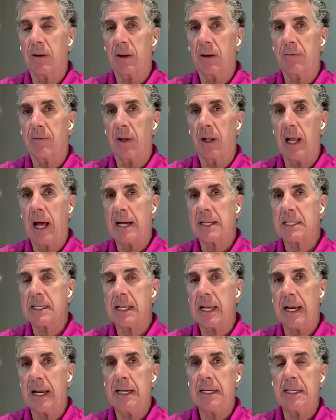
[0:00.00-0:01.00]
of the
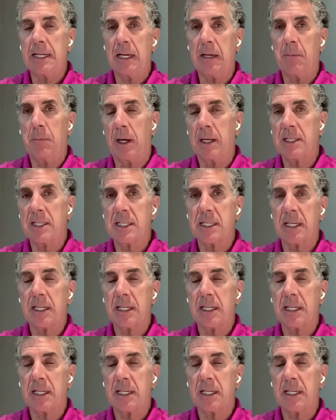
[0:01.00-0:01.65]
last 18 months,